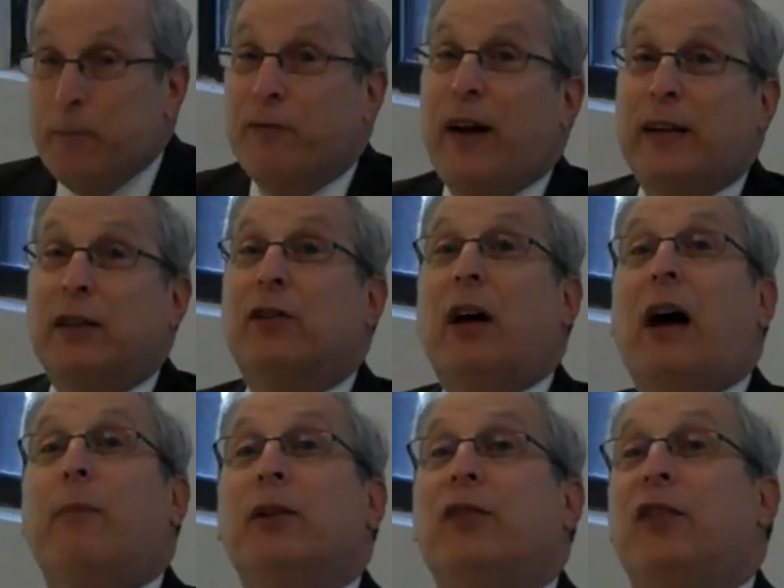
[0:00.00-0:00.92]
In fact, the
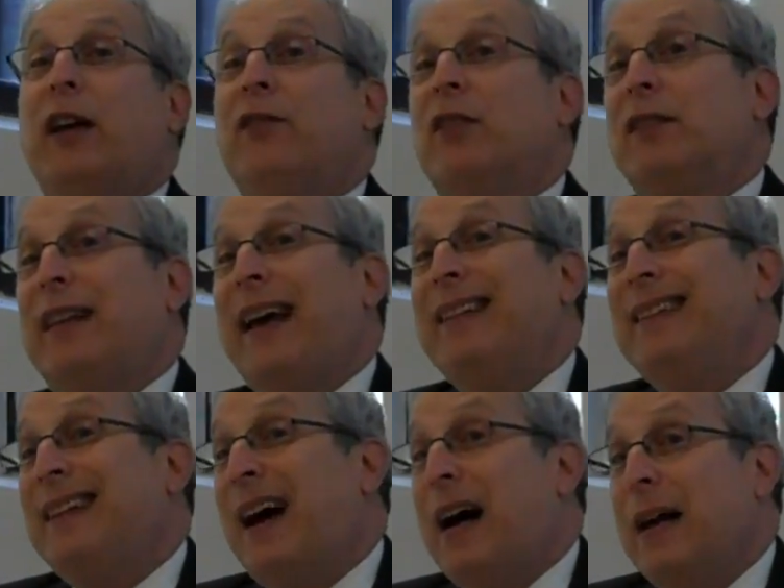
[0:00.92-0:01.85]
Talmud says that
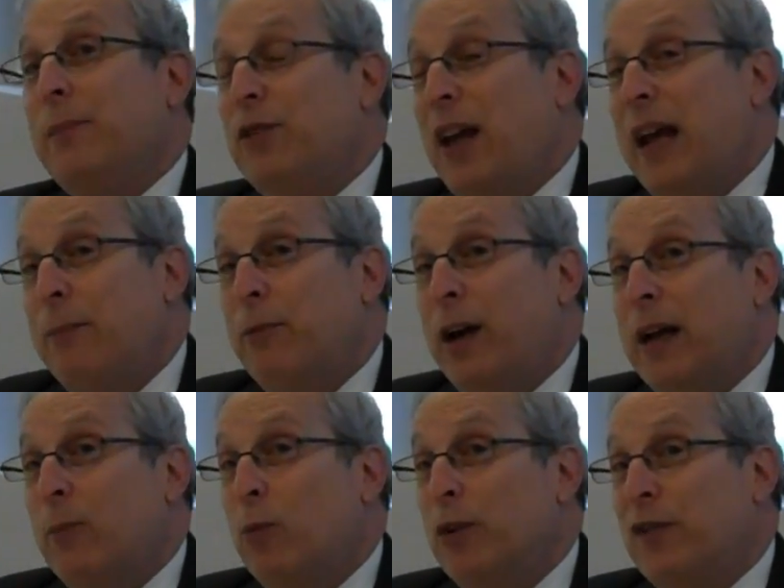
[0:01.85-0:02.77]
10 times
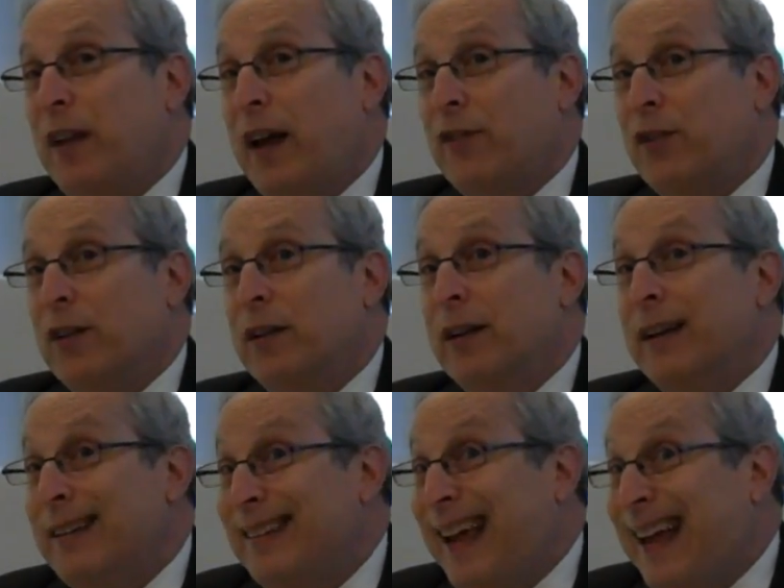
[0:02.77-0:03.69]
Abraham was tested.
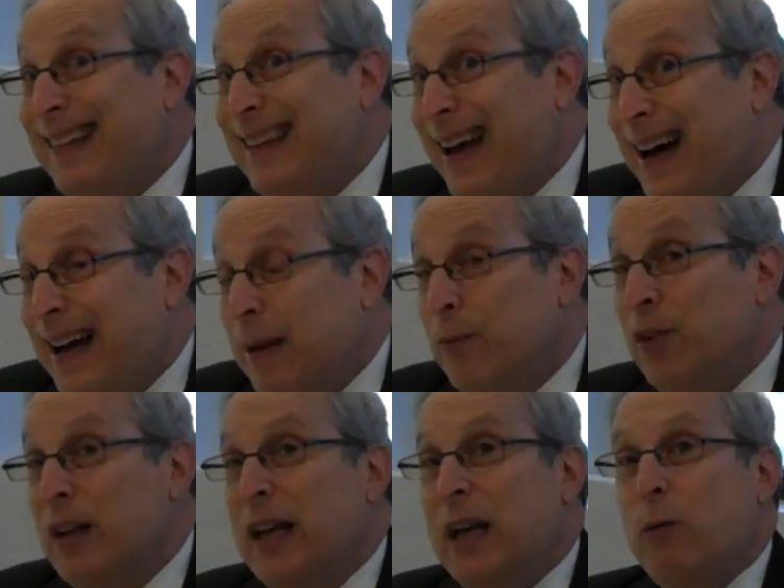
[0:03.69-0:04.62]
10
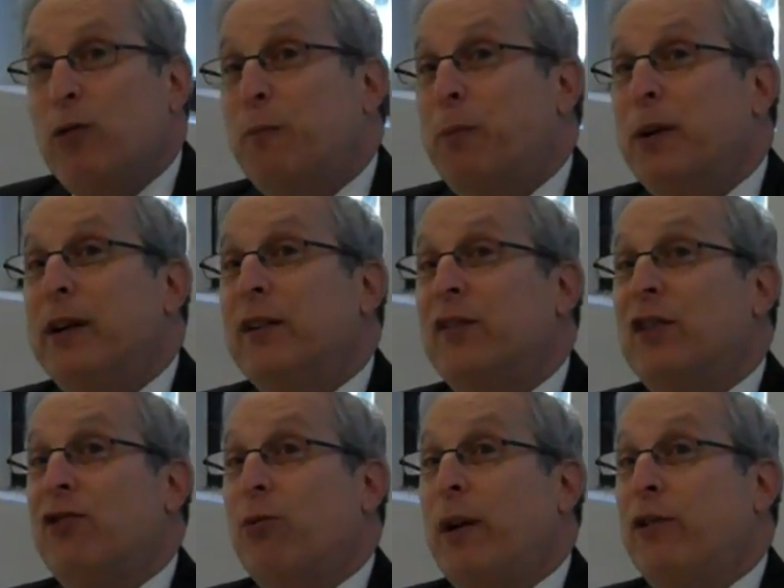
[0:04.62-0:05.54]
times he was put in a
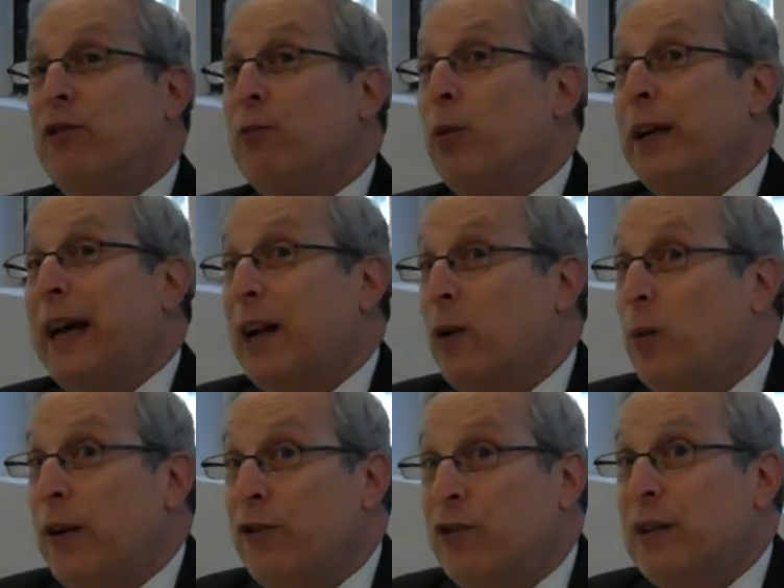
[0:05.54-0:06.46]
situation where he had a
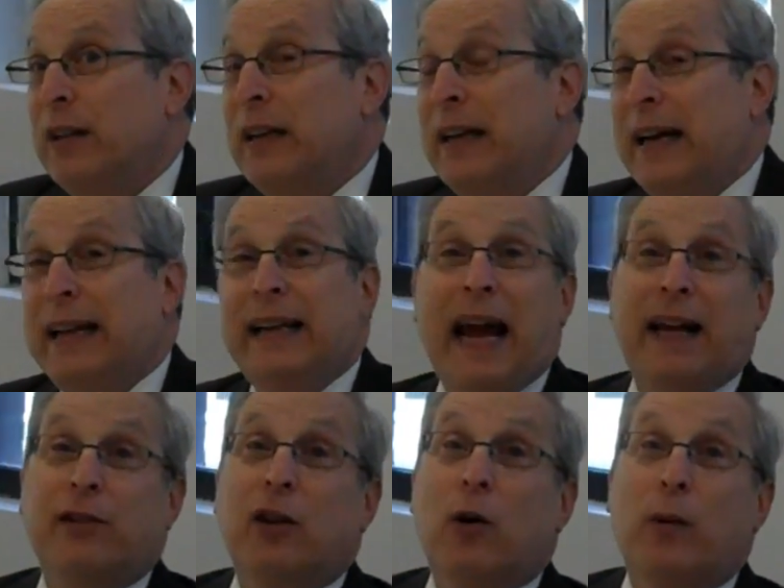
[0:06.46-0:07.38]
question and he
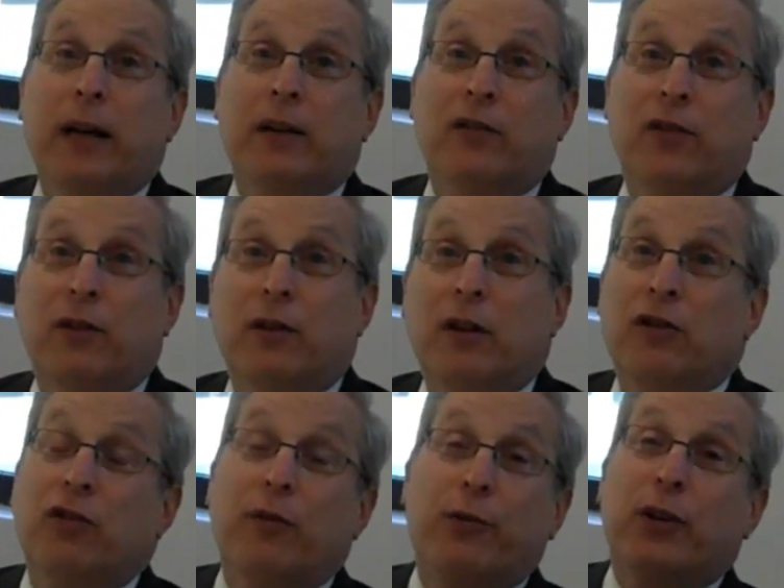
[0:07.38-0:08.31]
had no answer.
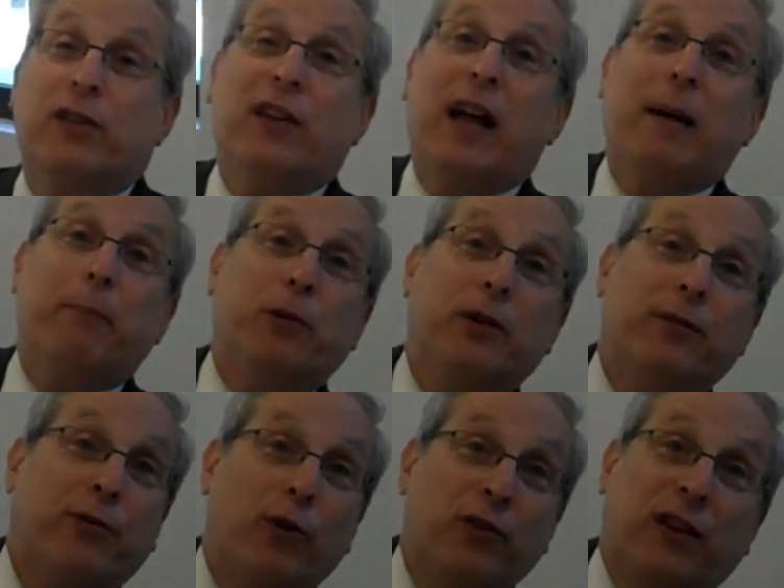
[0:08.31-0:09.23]
So for example, the
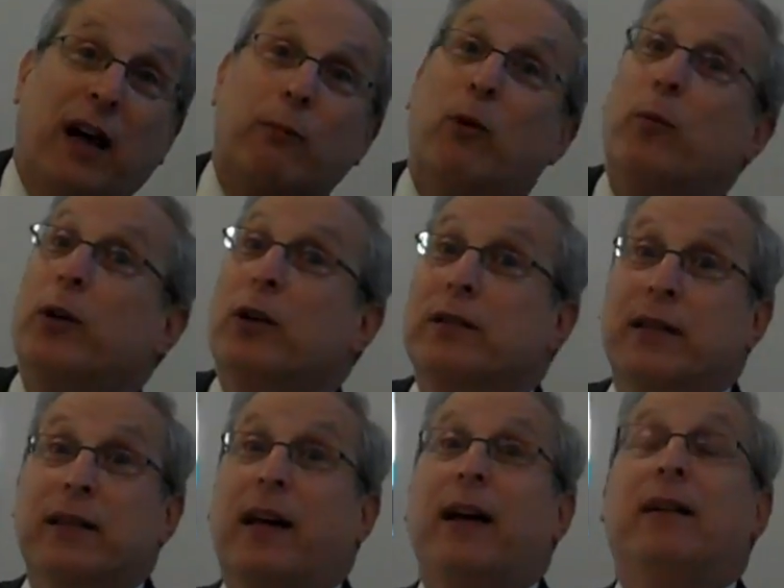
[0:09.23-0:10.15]
first time when we
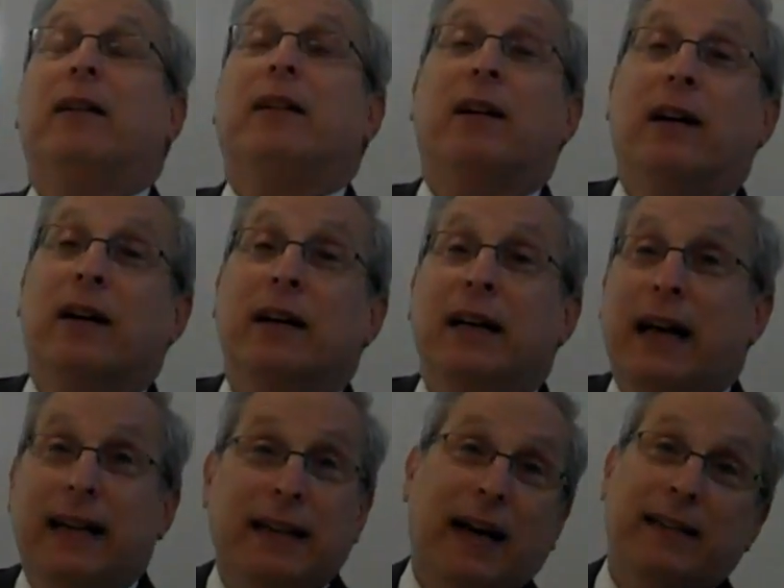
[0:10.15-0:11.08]
looked at Lech Lecha
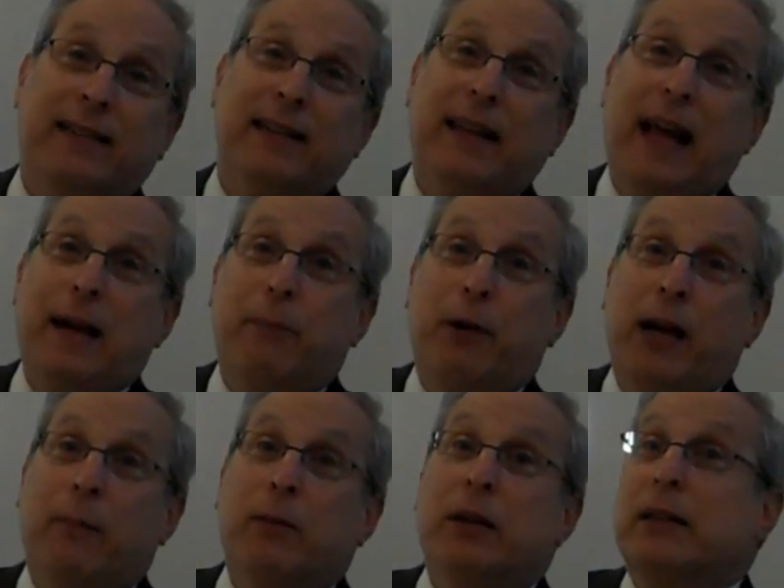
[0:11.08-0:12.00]
and God said to
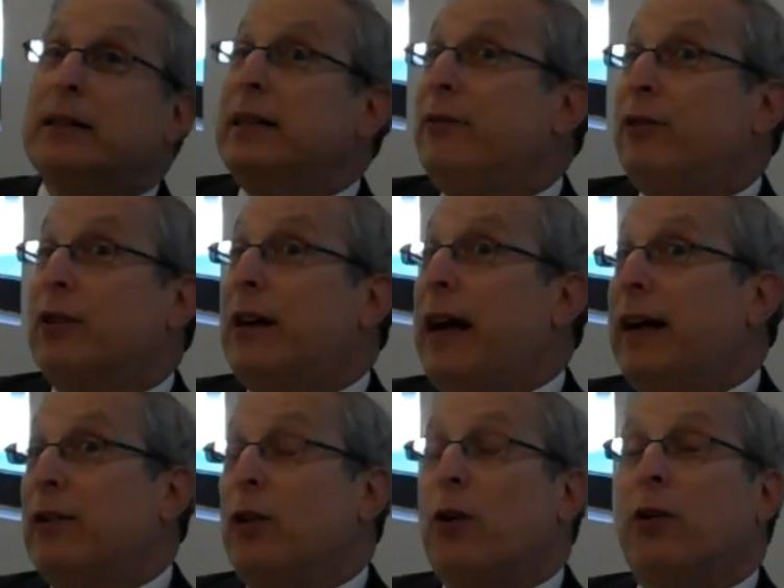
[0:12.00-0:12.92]
Abraham, leave your
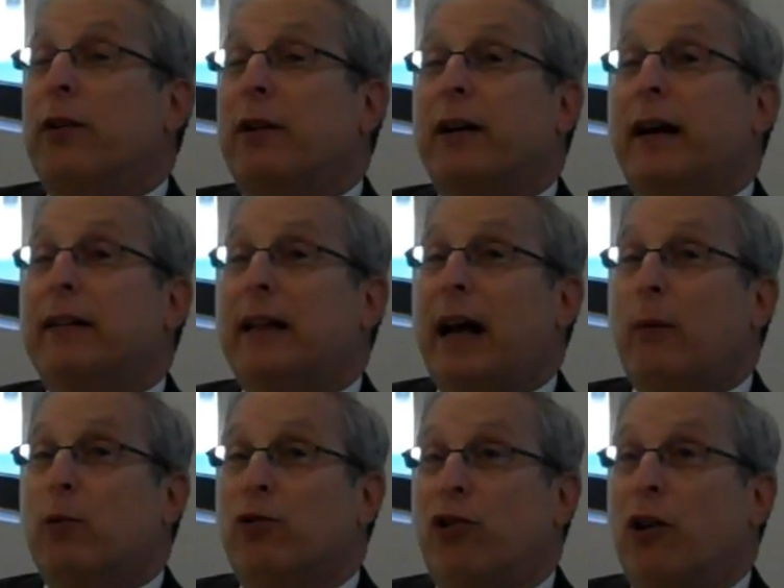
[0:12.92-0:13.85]
land, go to the land that
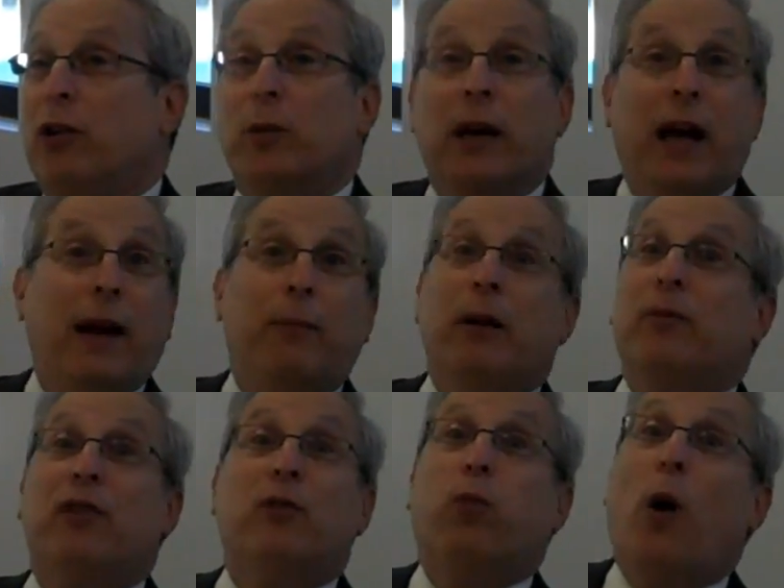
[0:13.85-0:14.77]
I will show you.
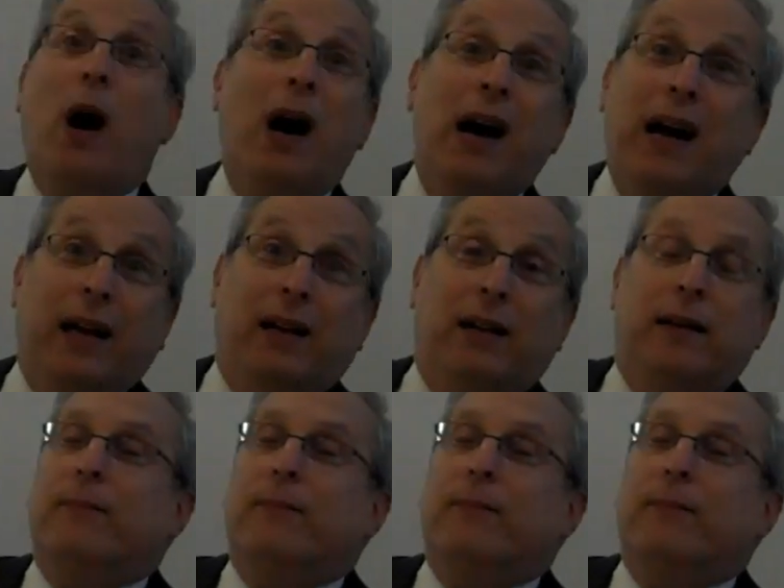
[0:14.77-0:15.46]
Abraham says, why?